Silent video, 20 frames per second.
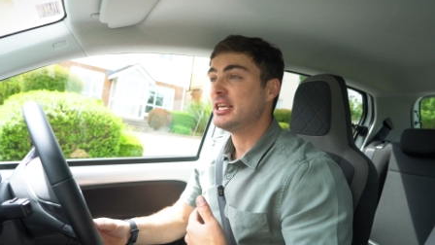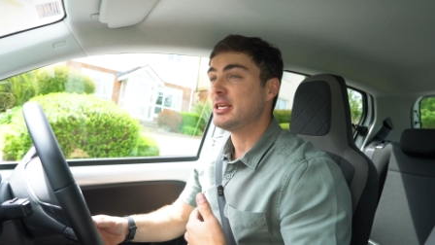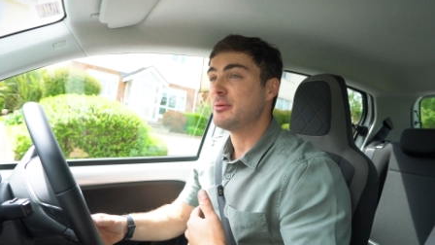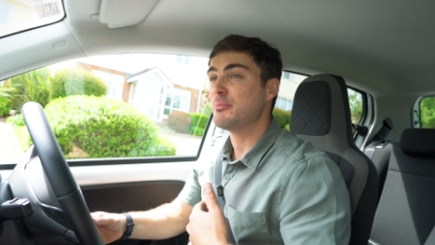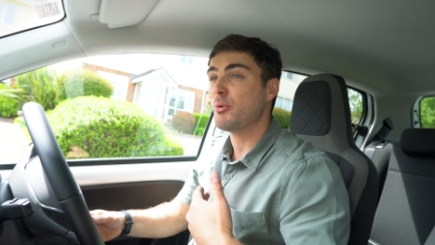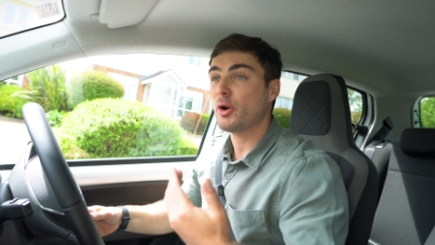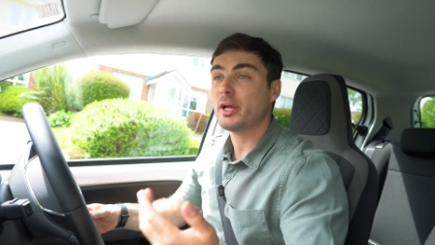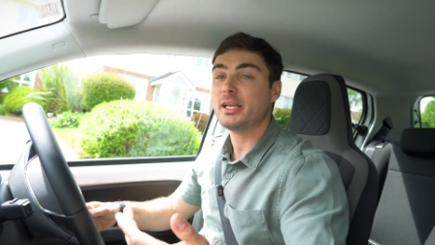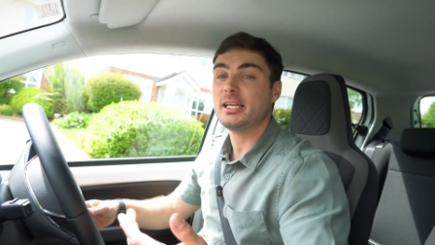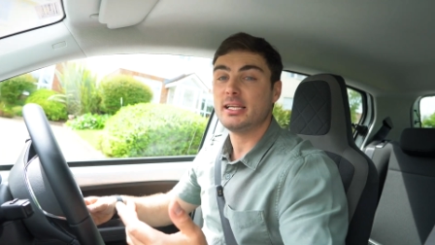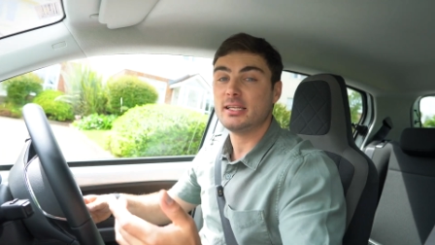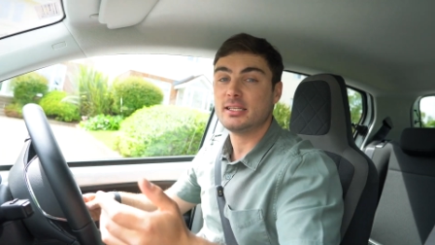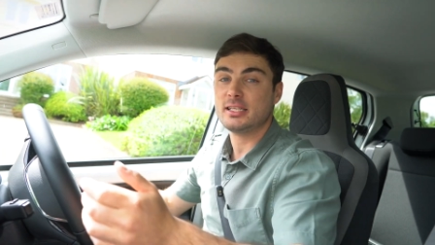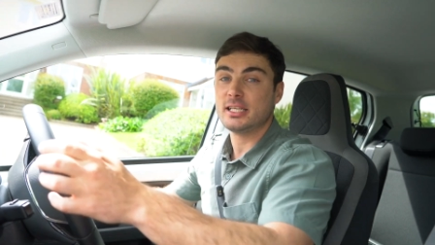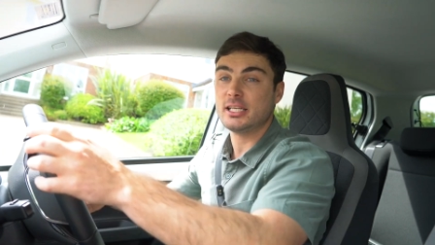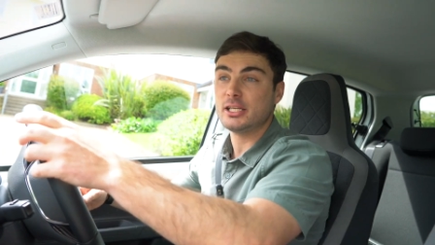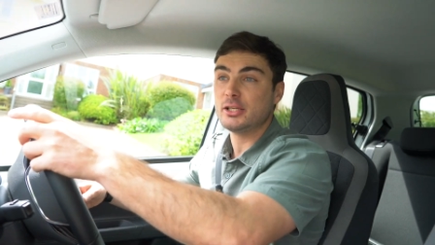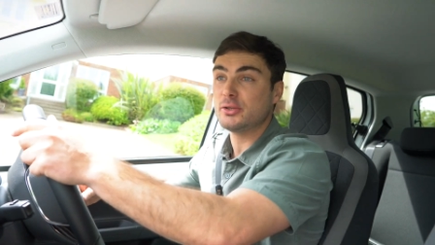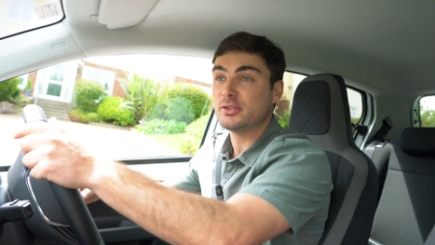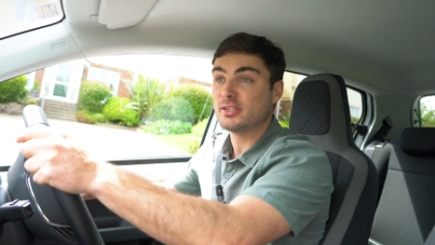you might need
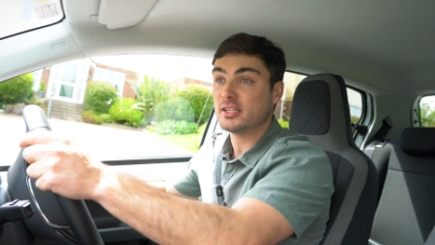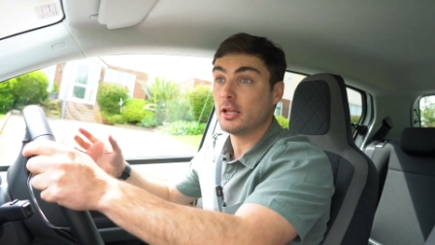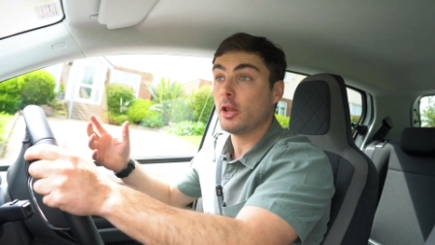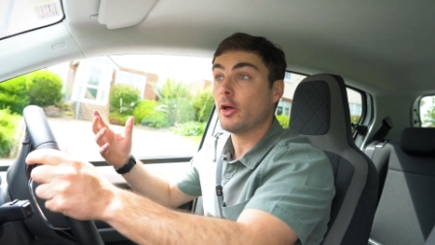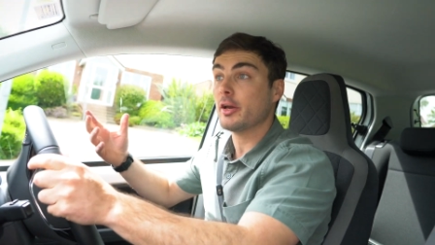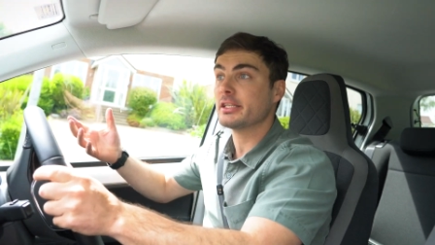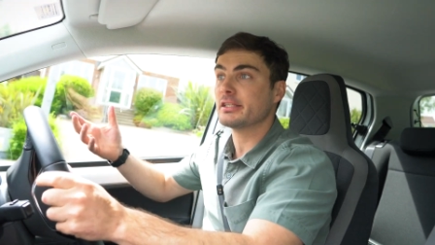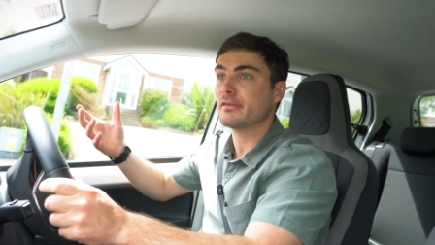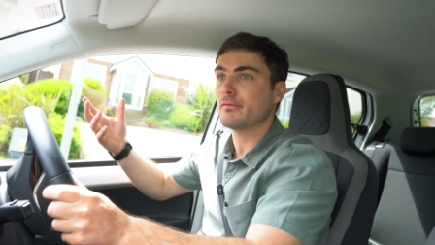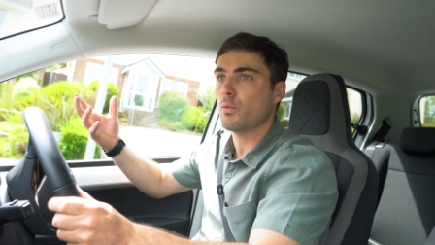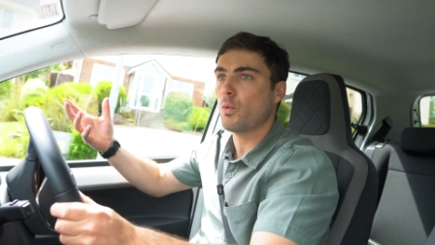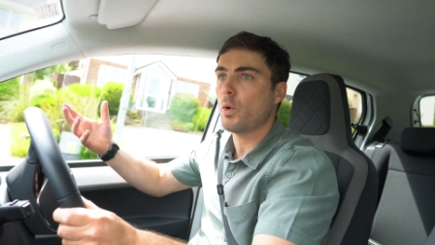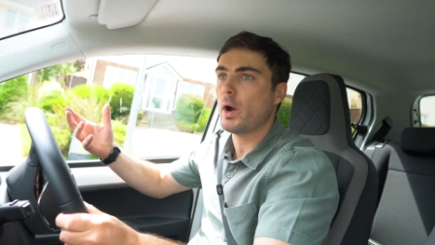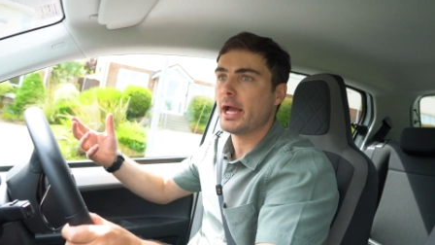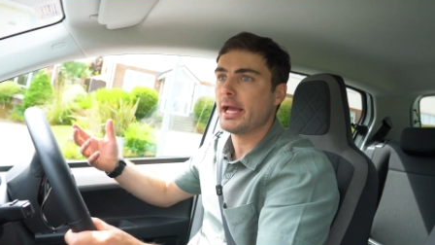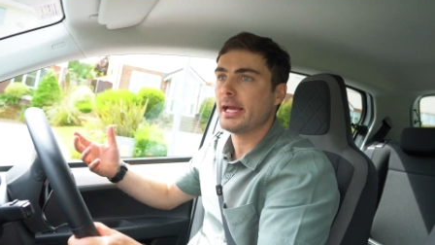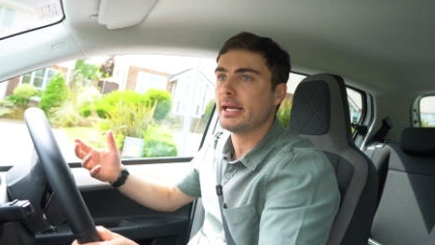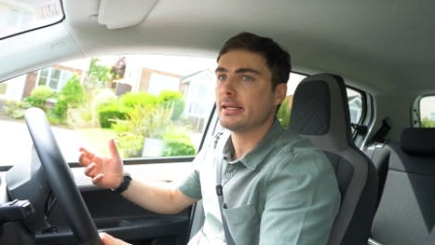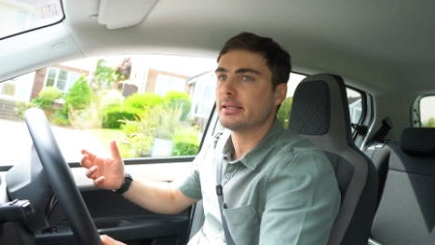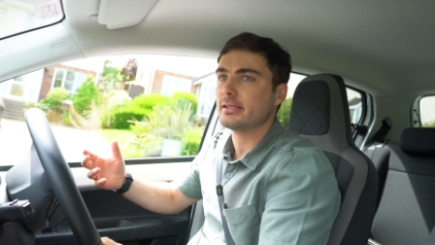to use the likes of
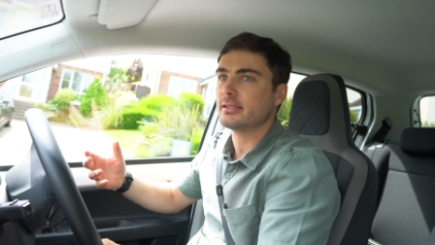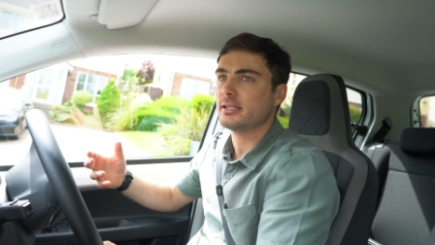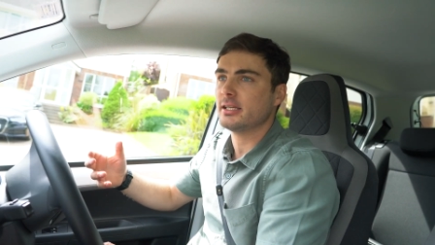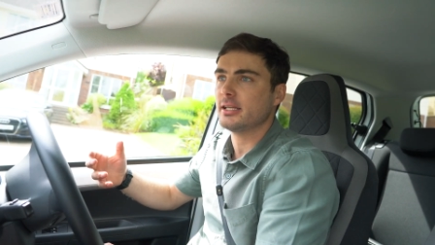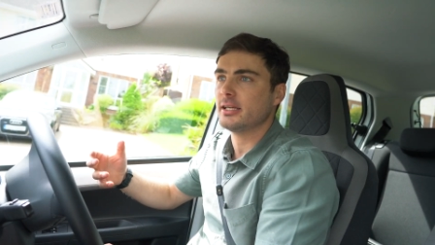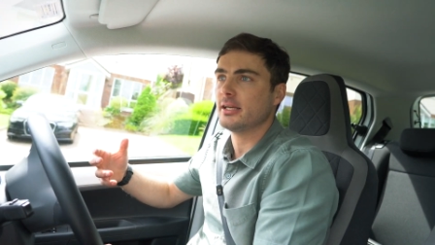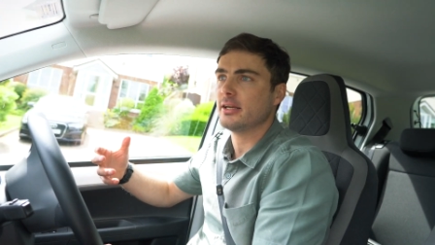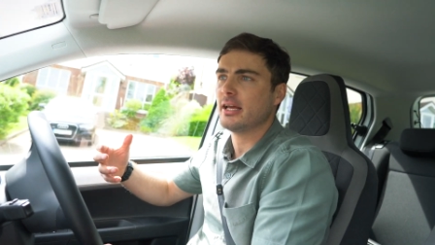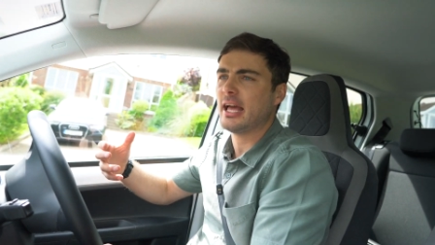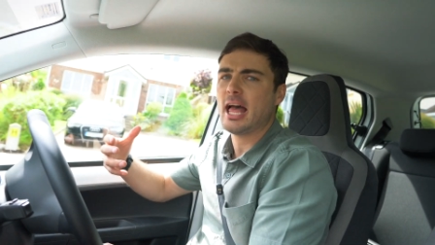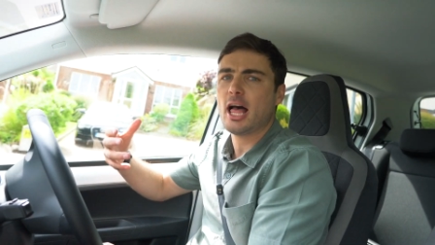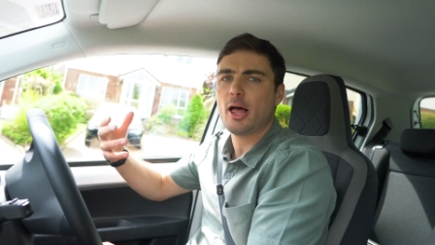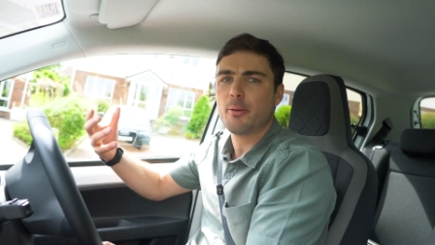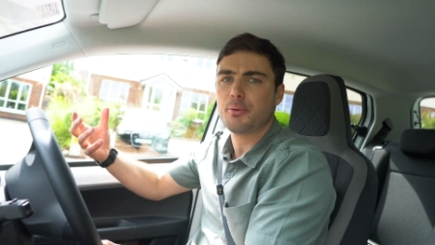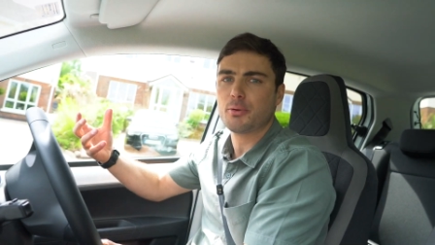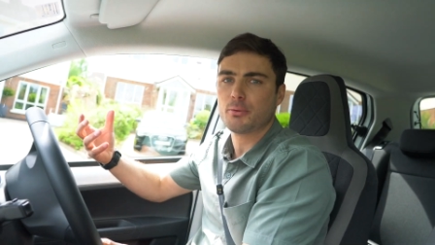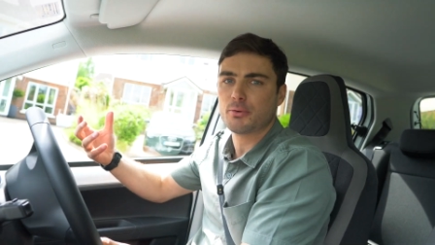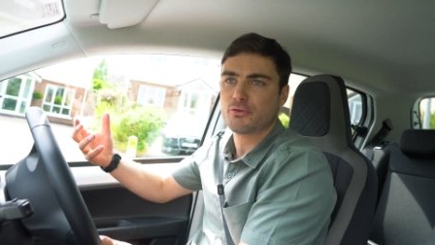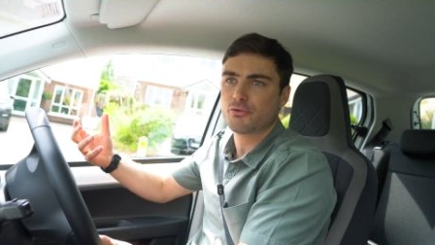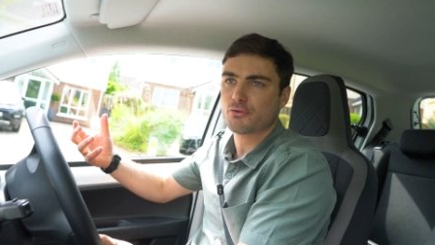Waze to
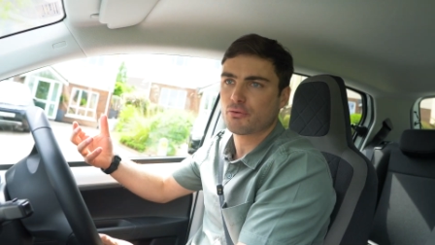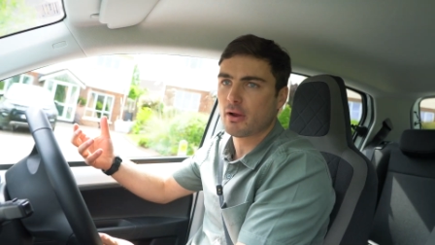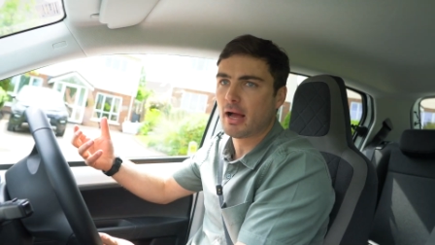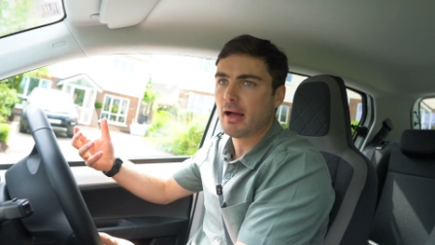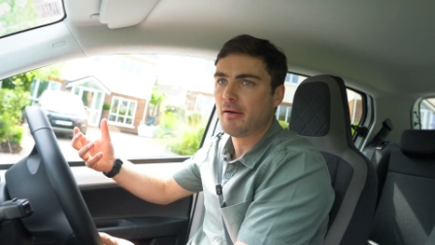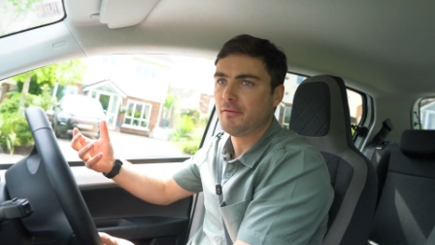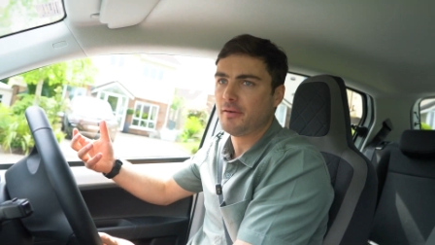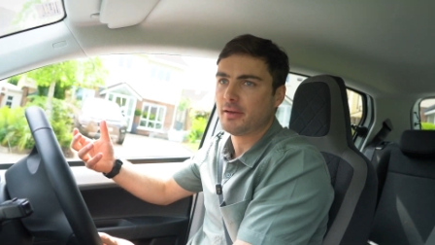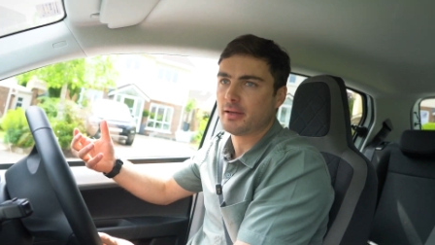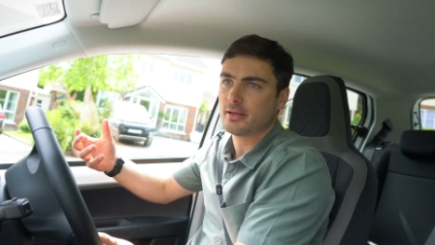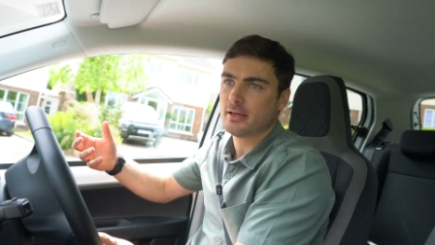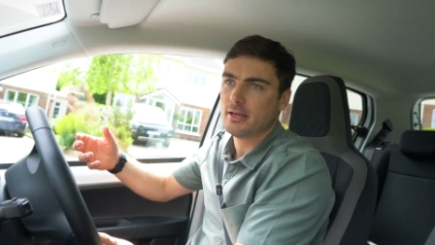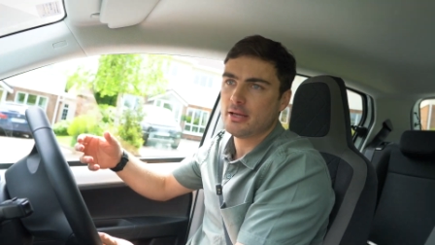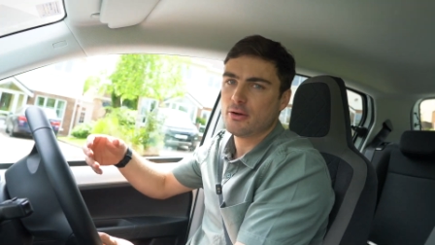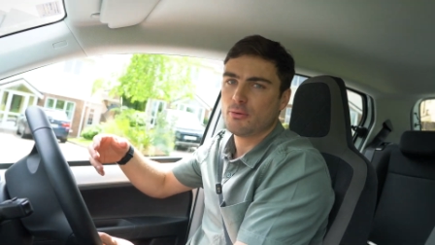help you with traffic